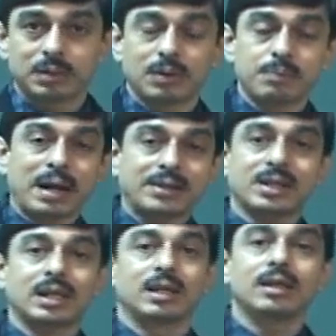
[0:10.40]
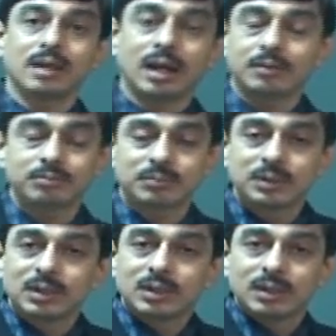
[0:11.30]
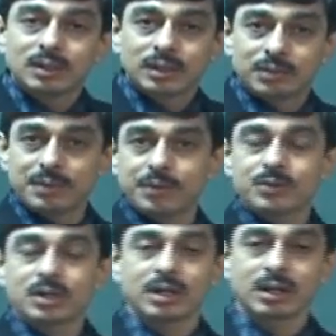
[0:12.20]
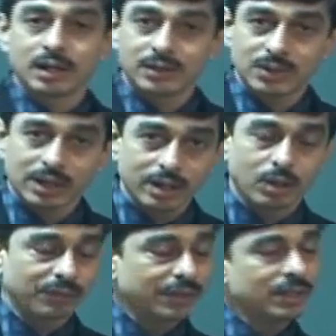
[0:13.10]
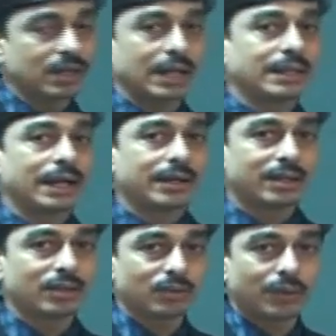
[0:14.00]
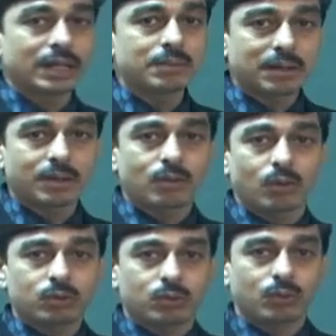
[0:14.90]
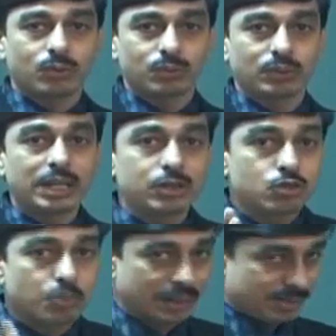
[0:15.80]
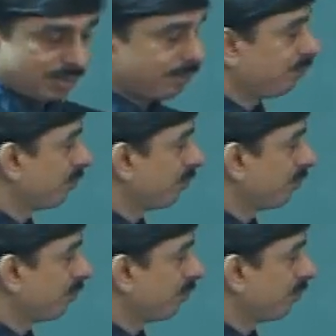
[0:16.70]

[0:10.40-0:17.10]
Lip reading: but for practically I am giving you certain understanding of it, like that whenever you go through instrument